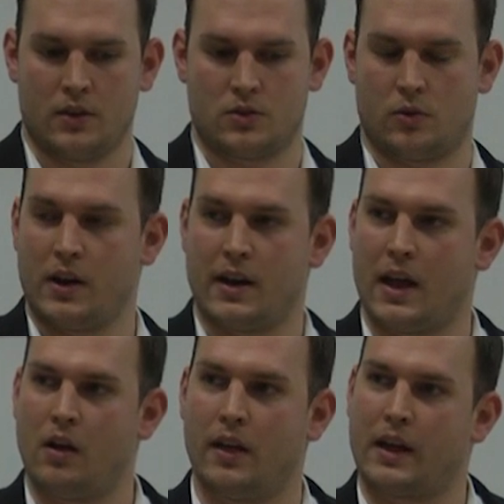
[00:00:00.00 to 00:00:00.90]
So right
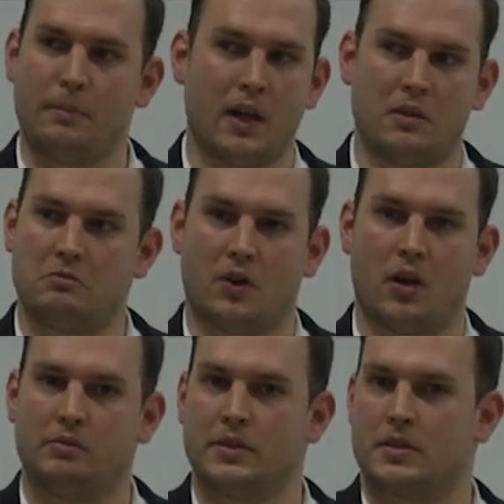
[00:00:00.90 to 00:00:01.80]
now, like I'm not
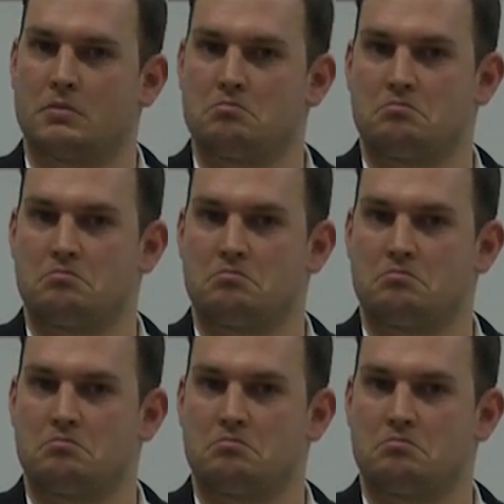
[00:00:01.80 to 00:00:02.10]
involved with